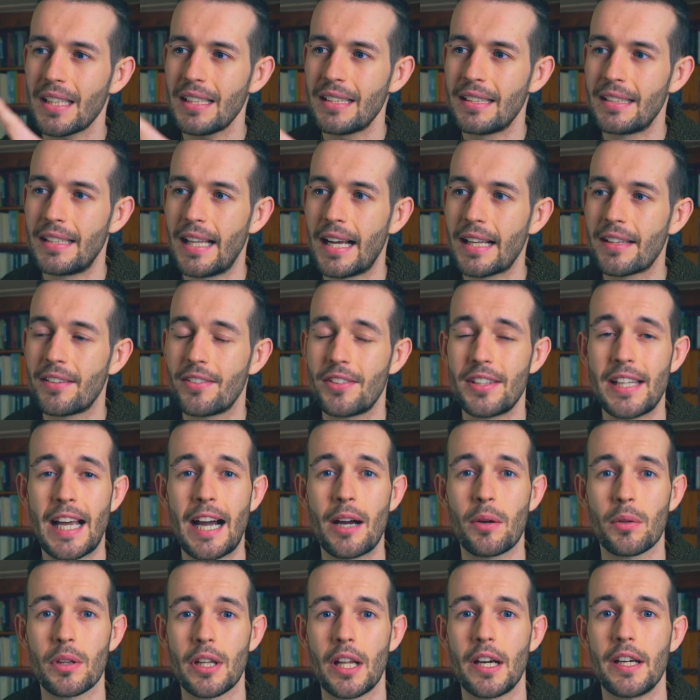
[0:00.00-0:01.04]
that's the
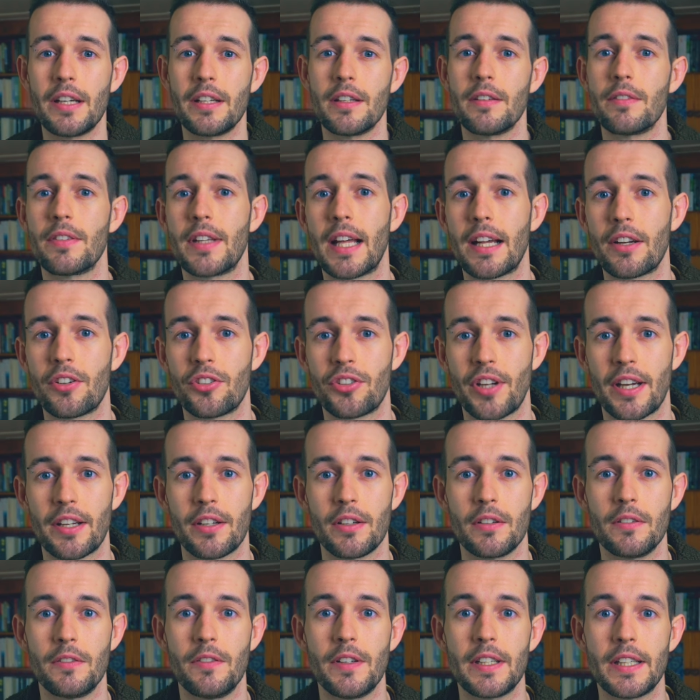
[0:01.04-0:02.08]
outline of that
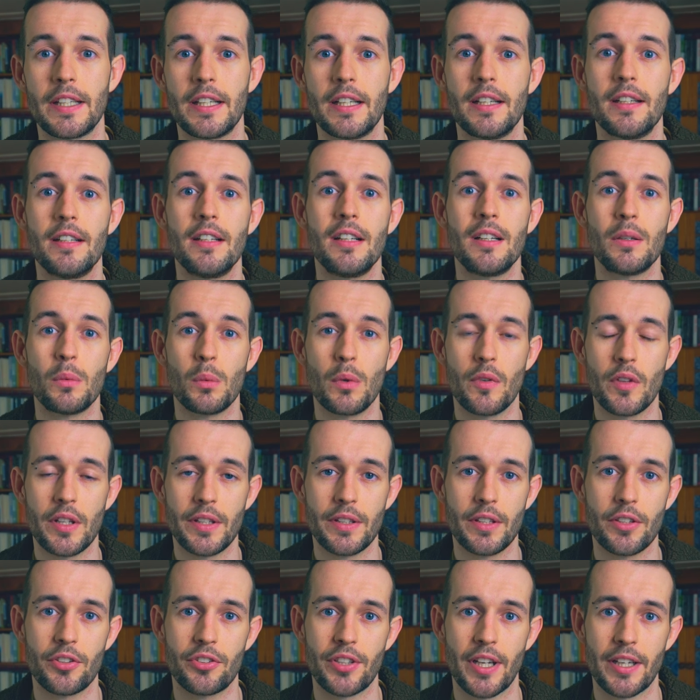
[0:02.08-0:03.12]
shadow figure
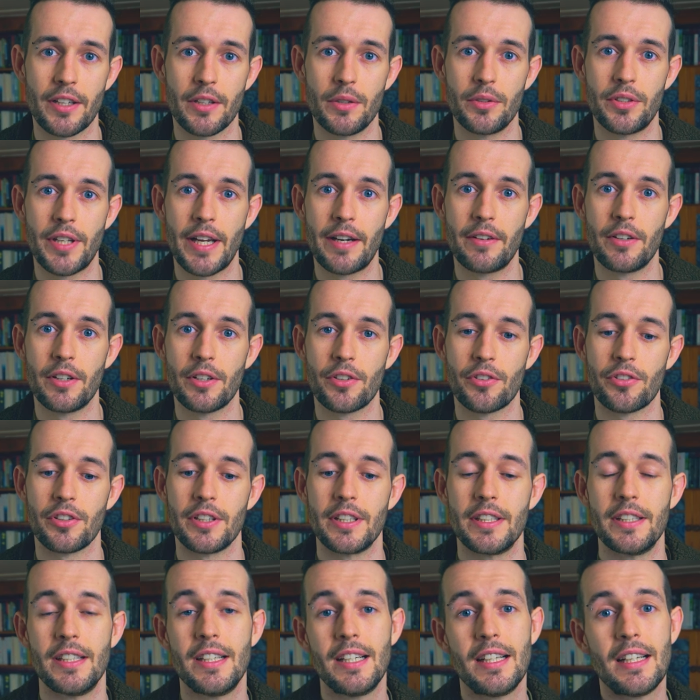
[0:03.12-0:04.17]
within the shadow
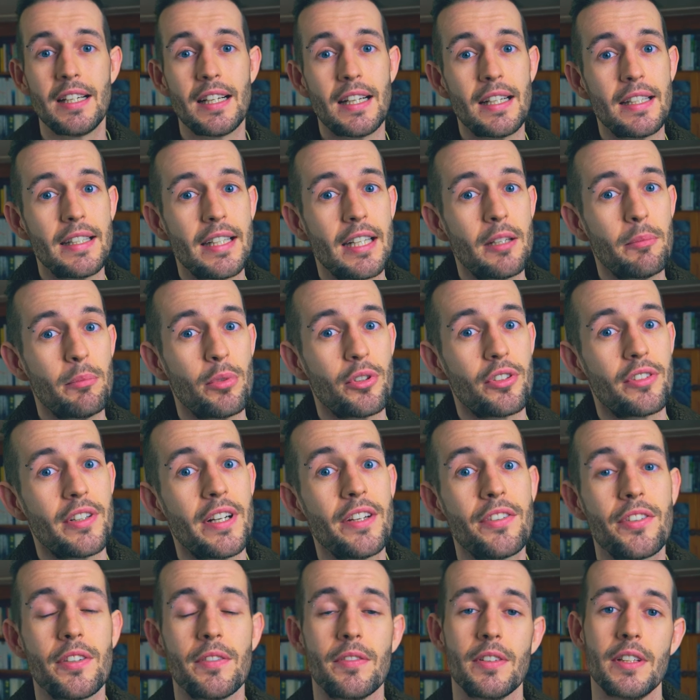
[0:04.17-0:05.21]
territory. And then
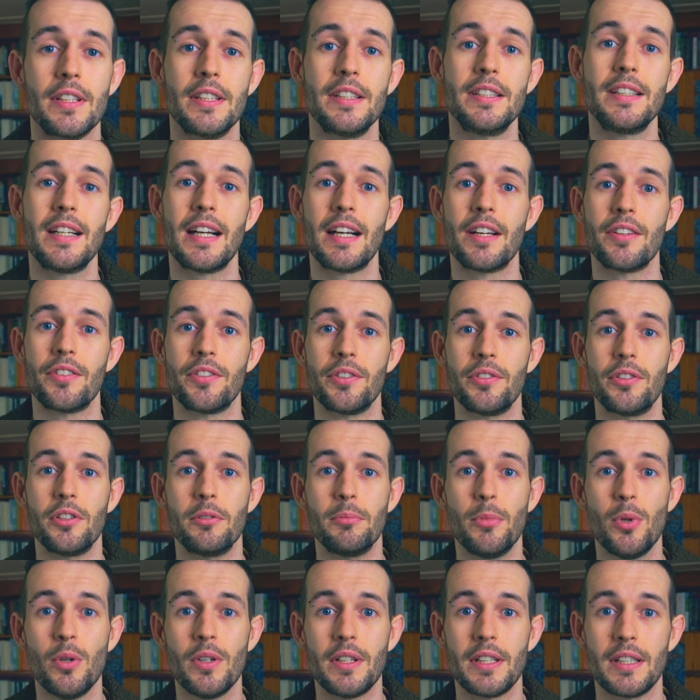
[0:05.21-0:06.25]
progressively, as you do
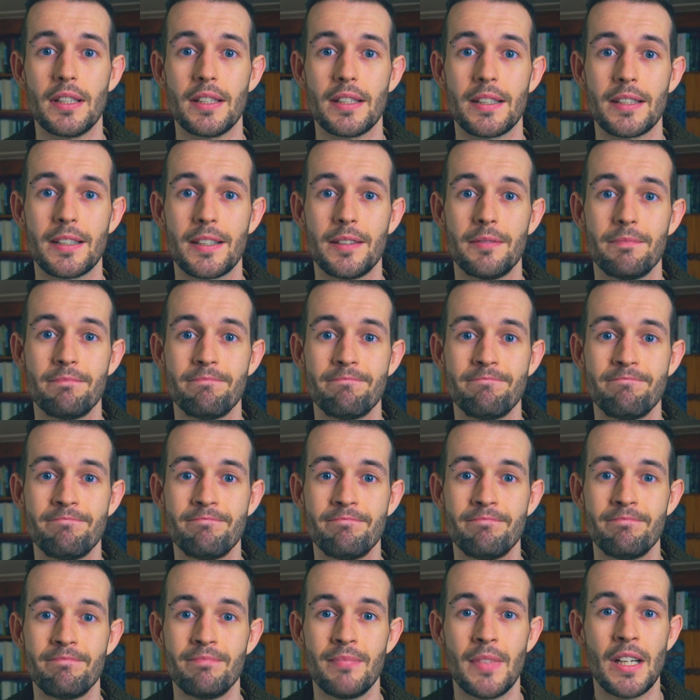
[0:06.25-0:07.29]
more healing,
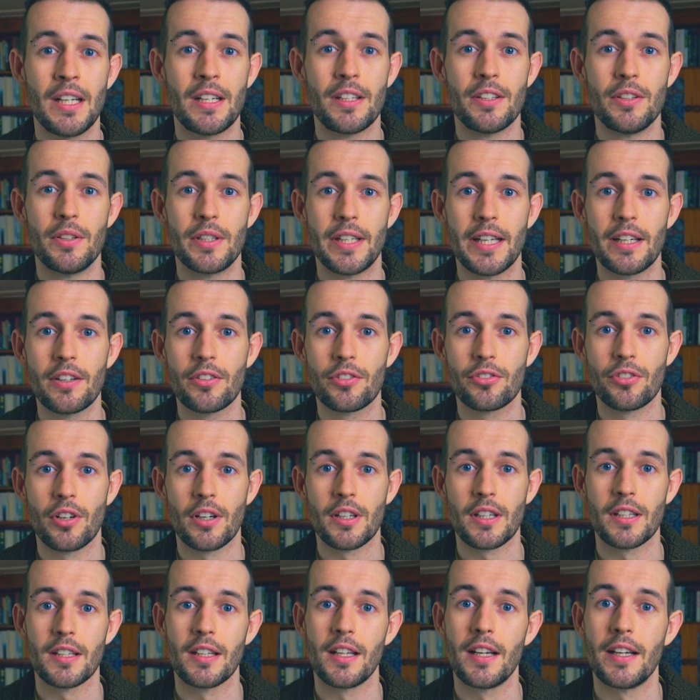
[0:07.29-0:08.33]
you get a
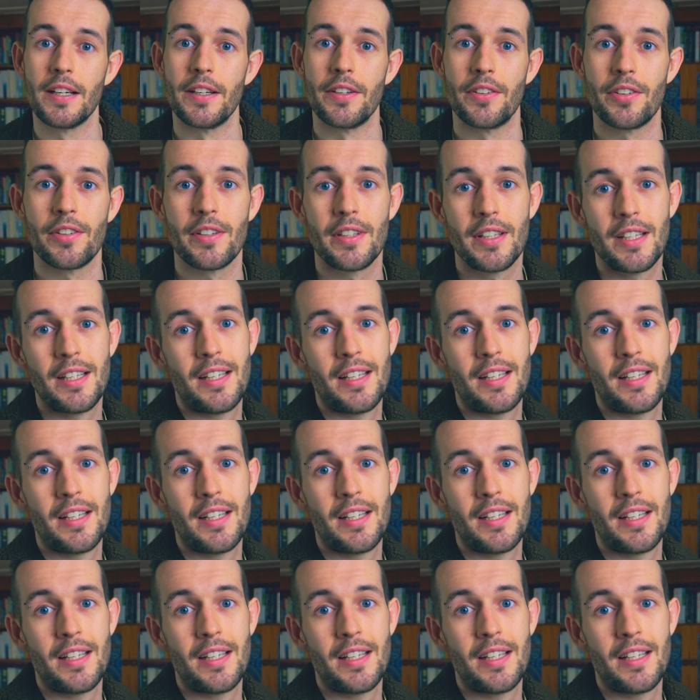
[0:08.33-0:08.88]
stronger light.